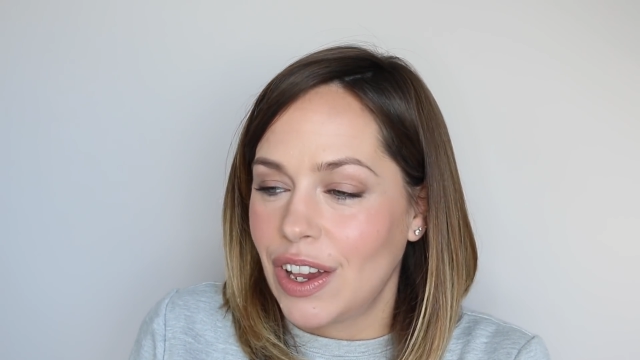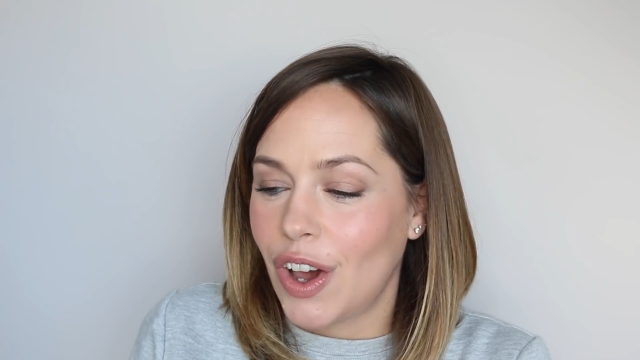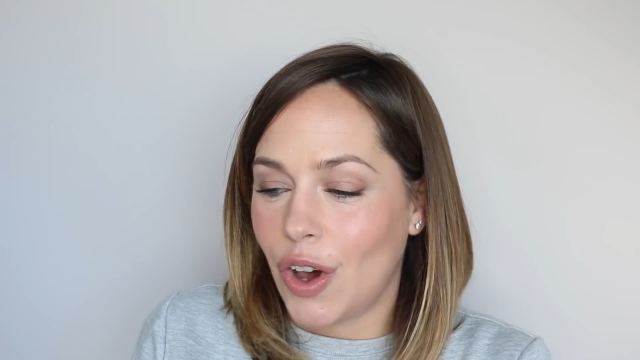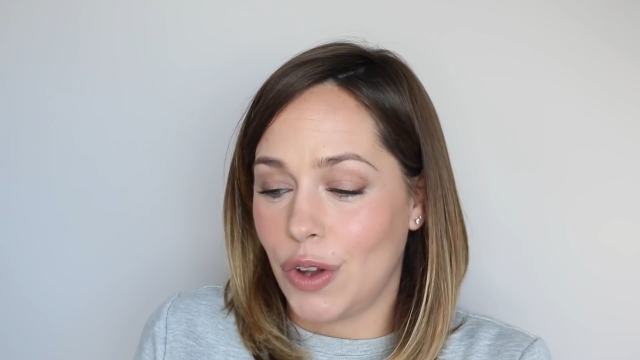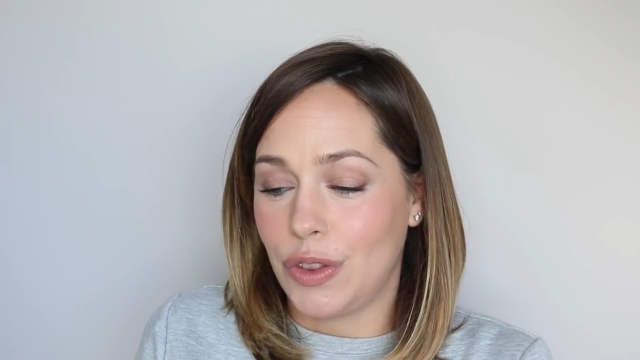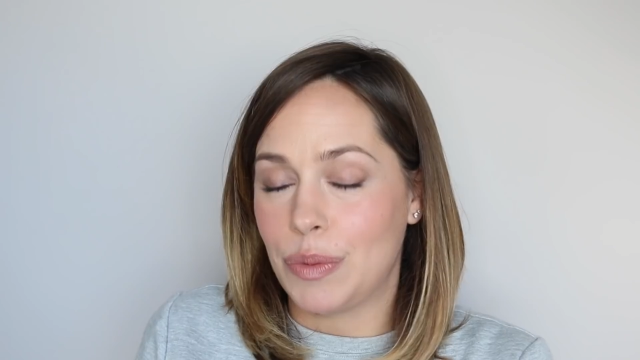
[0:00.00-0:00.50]

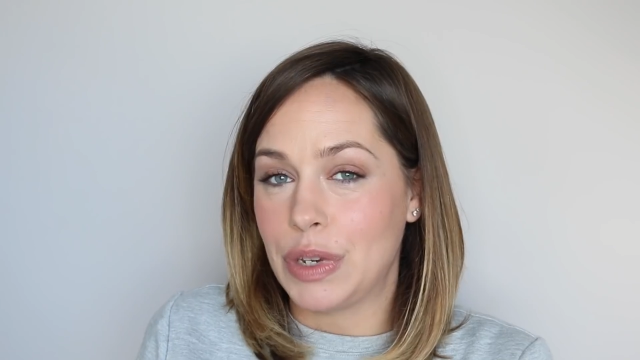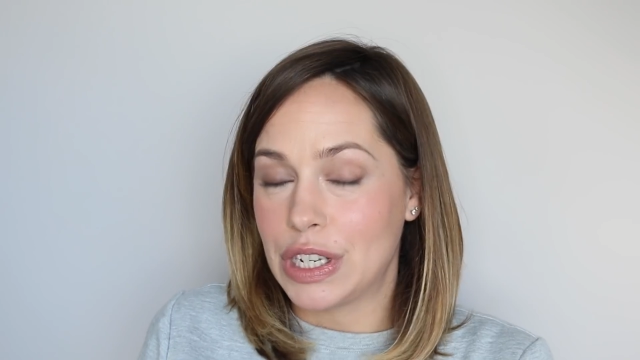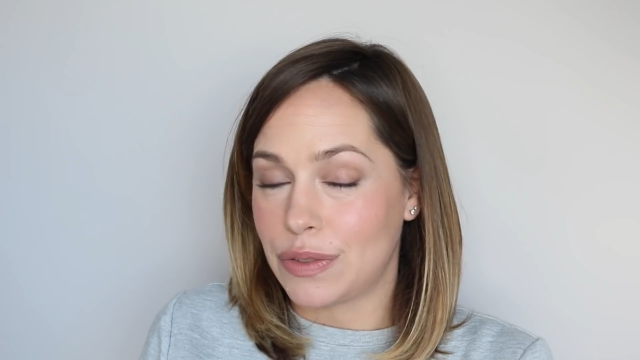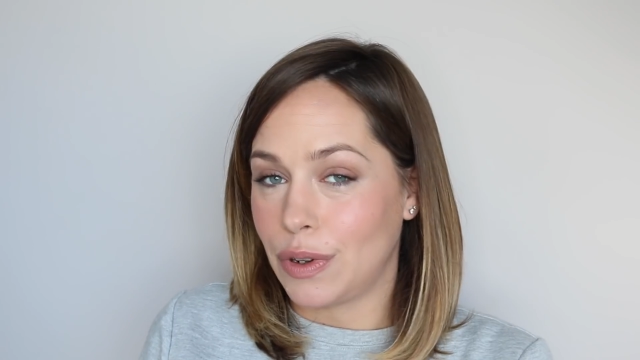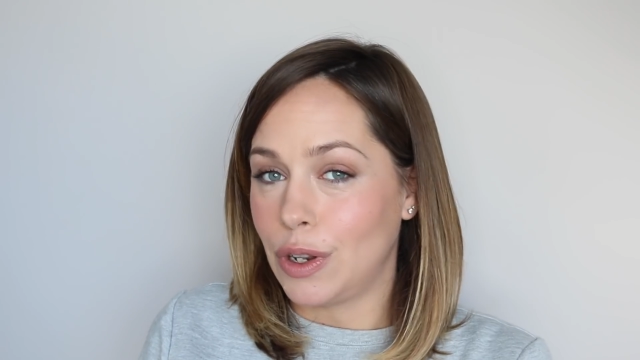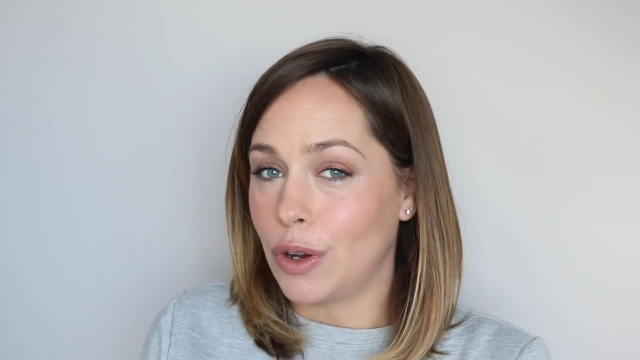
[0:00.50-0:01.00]
on the
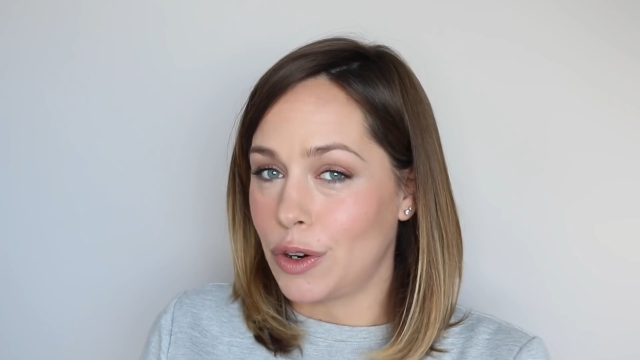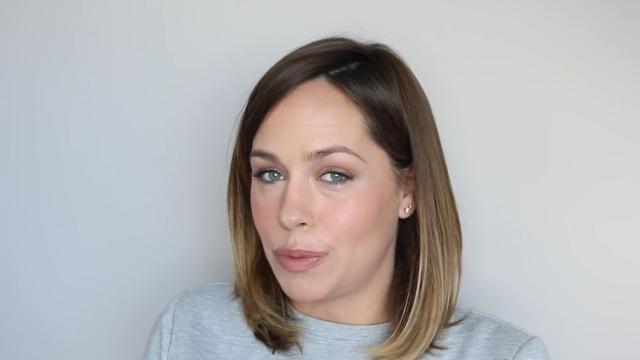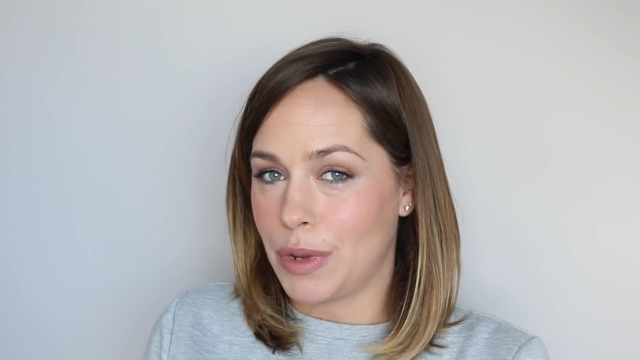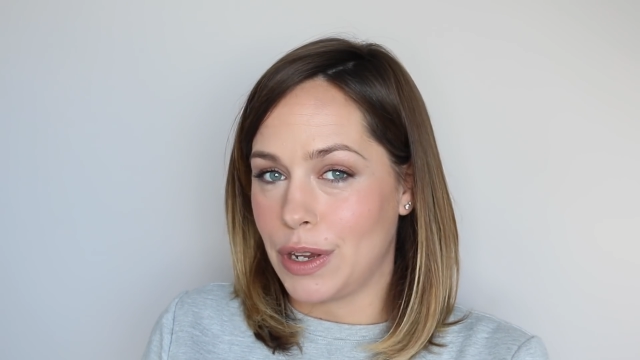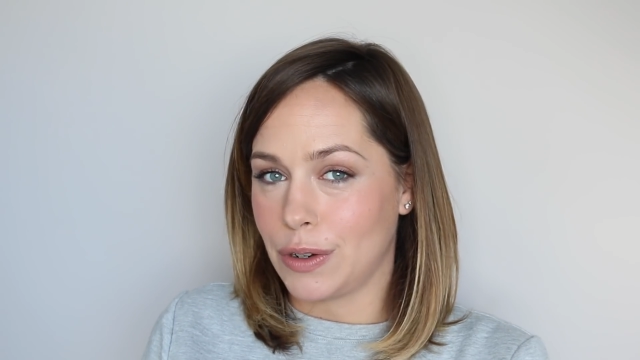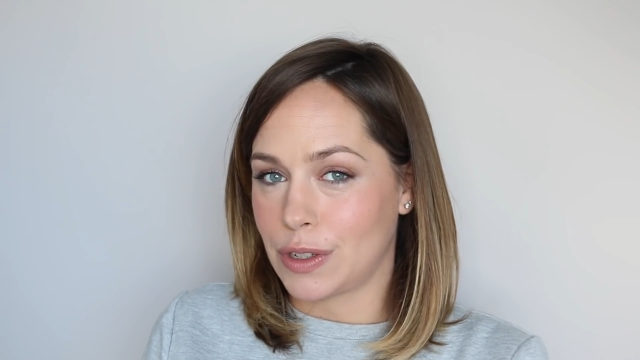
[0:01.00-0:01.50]
beautiful Lauren
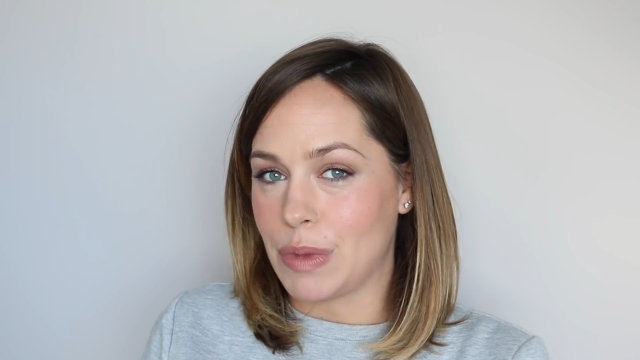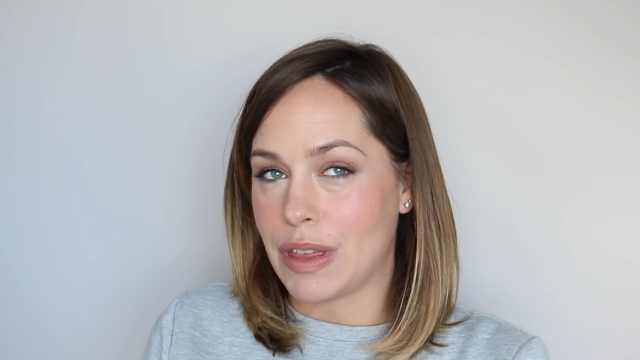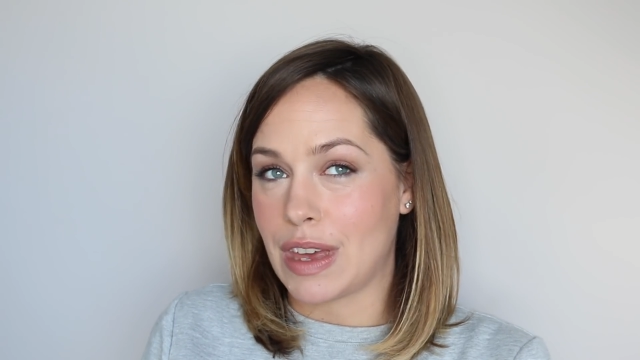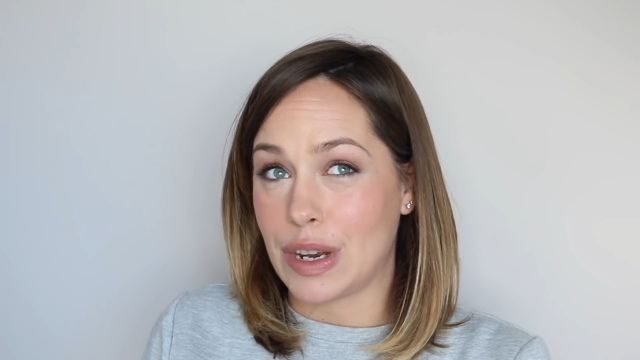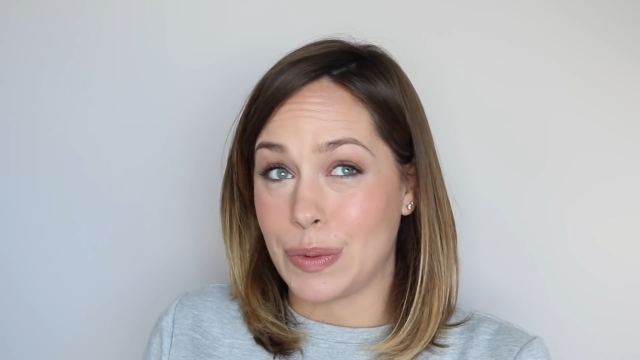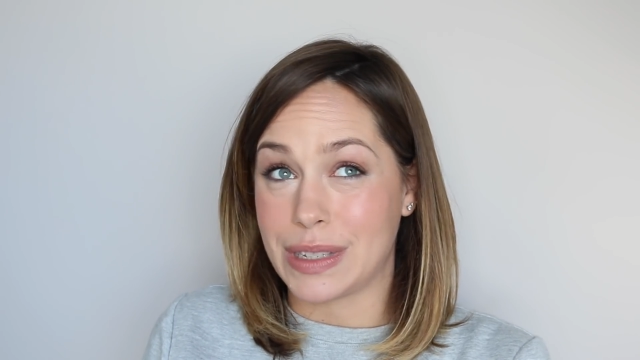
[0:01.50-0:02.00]

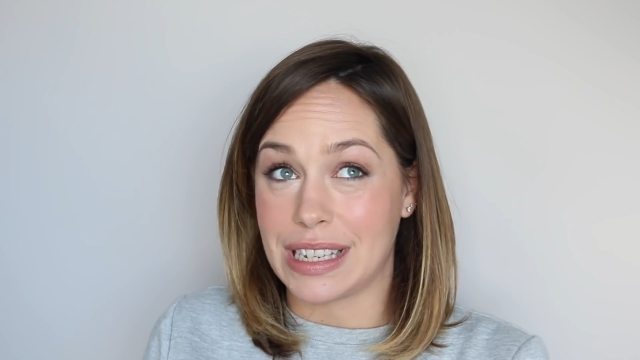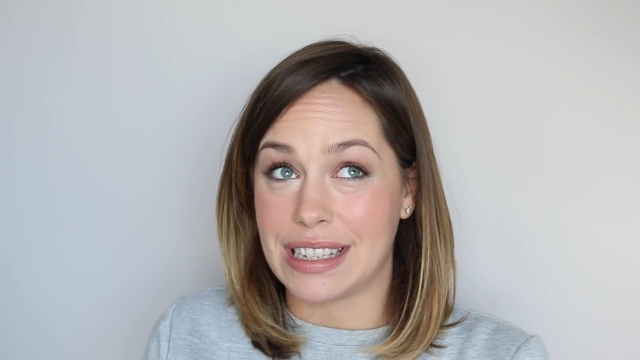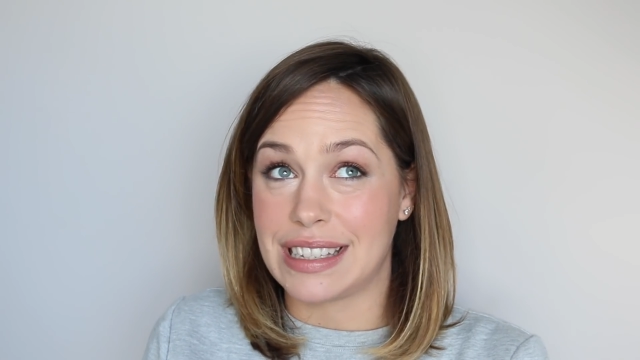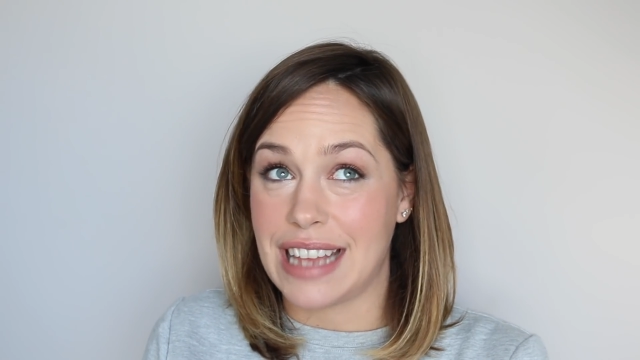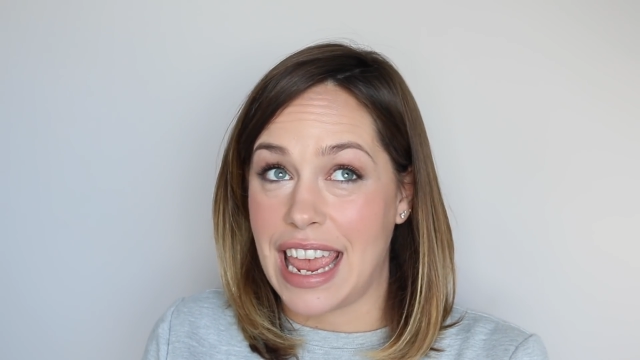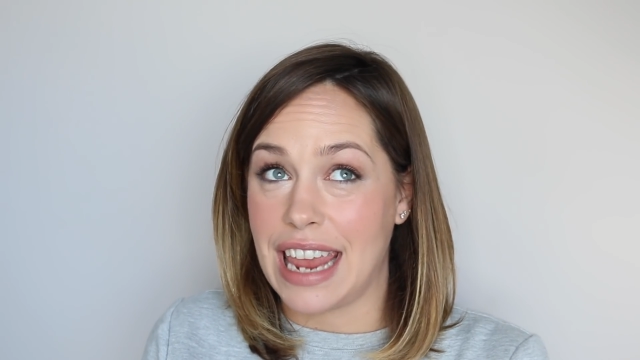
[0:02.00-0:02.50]
Murdoch-Smith, and it was
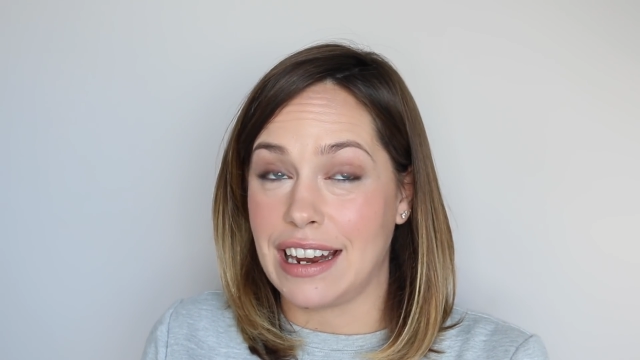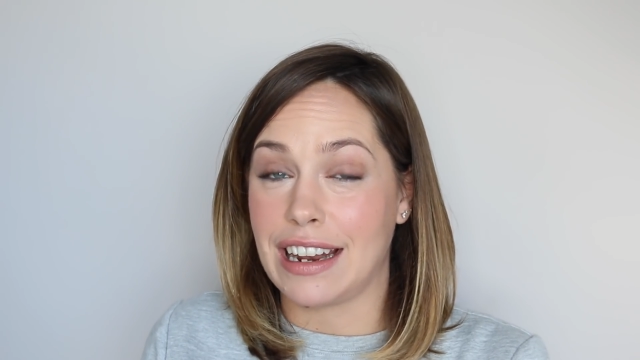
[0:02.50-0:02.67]
insane.